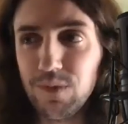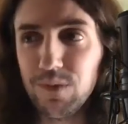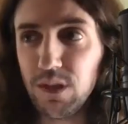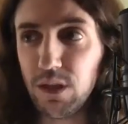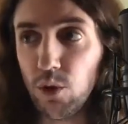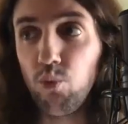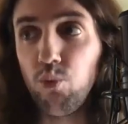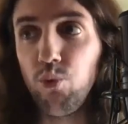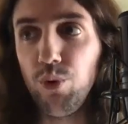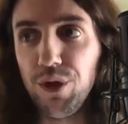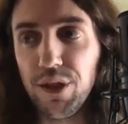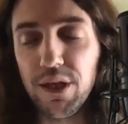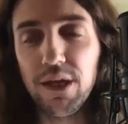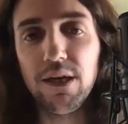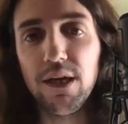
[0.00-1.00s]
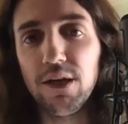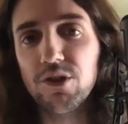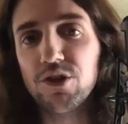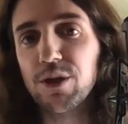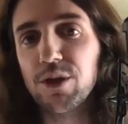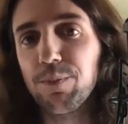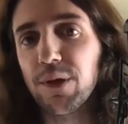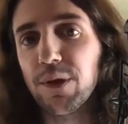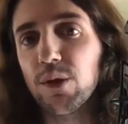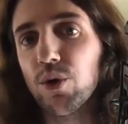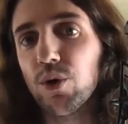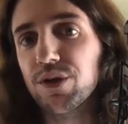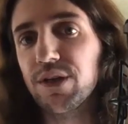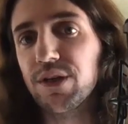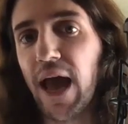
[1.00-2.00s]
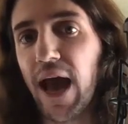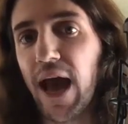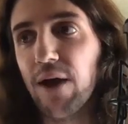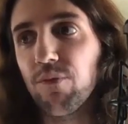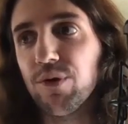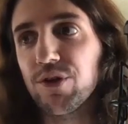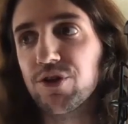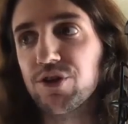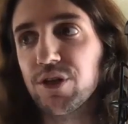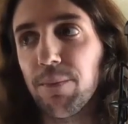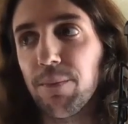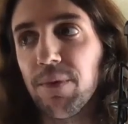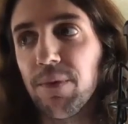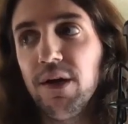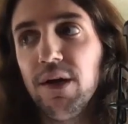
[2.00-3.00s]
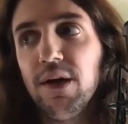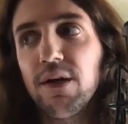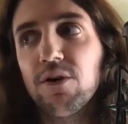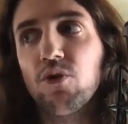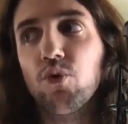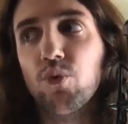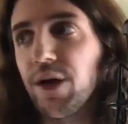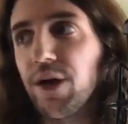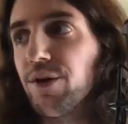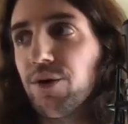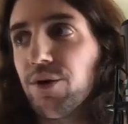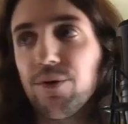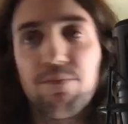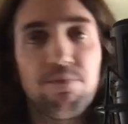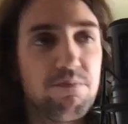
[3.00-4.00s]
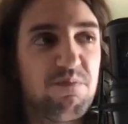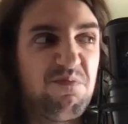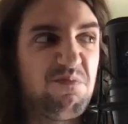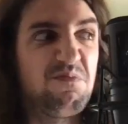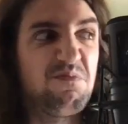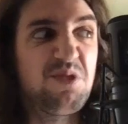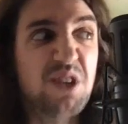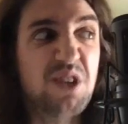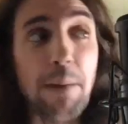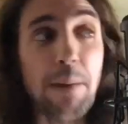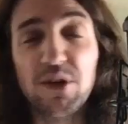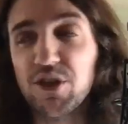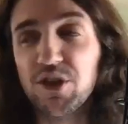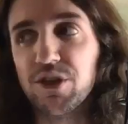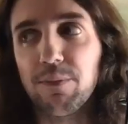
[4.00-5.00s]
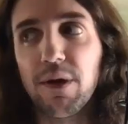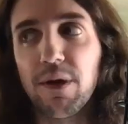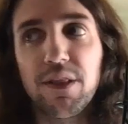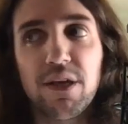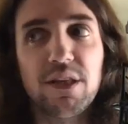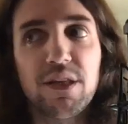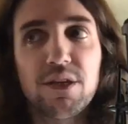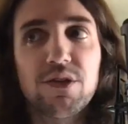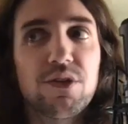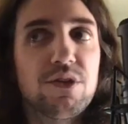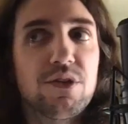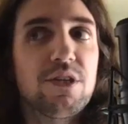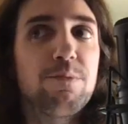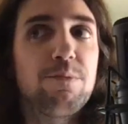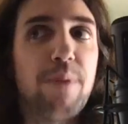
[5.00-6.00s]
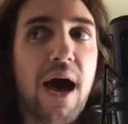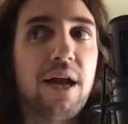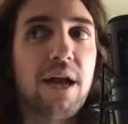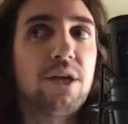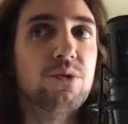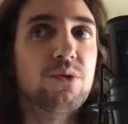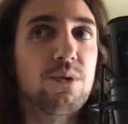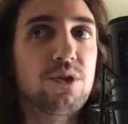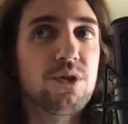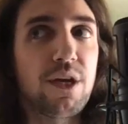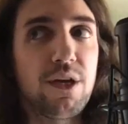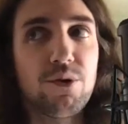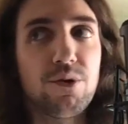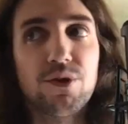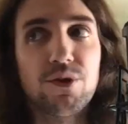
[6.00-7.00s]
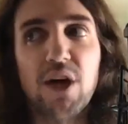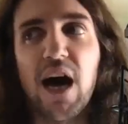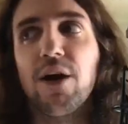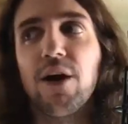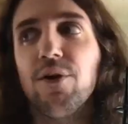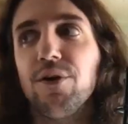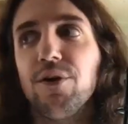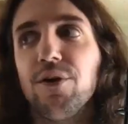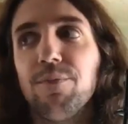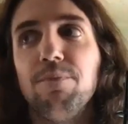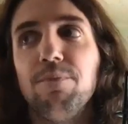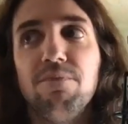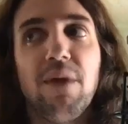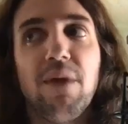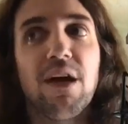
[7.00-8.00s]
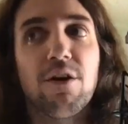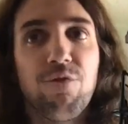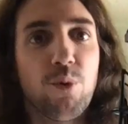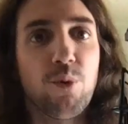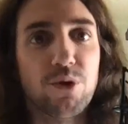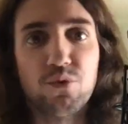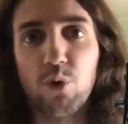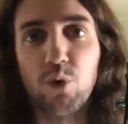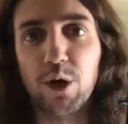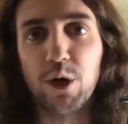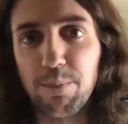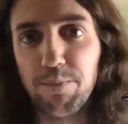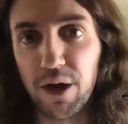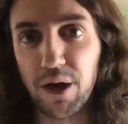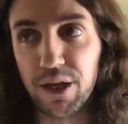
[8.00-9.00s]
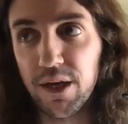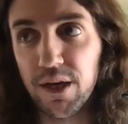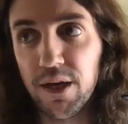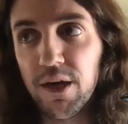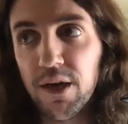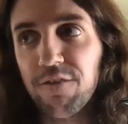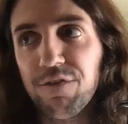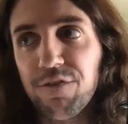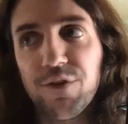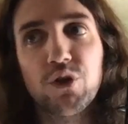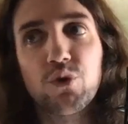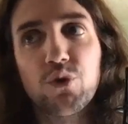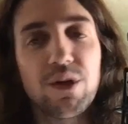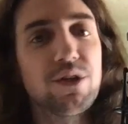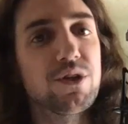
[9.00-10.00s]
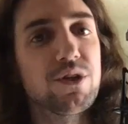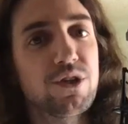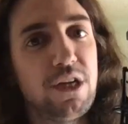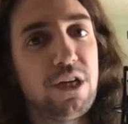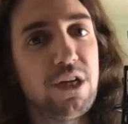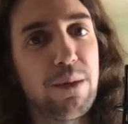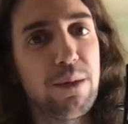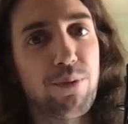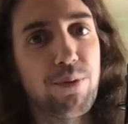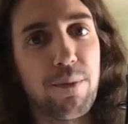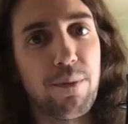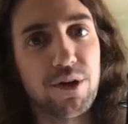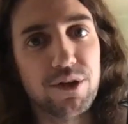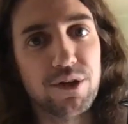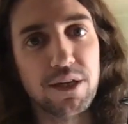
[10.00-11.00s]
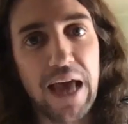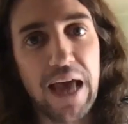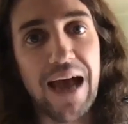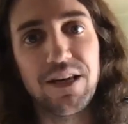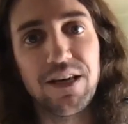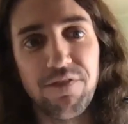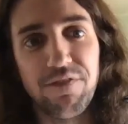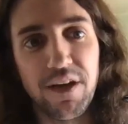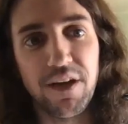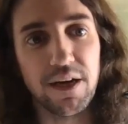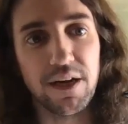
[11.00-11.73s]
really needs to be looked at with some greater skepticism. This is as bad as when Sanders hired Manafort's running buddy for the 2016 primaries, Tad Devine.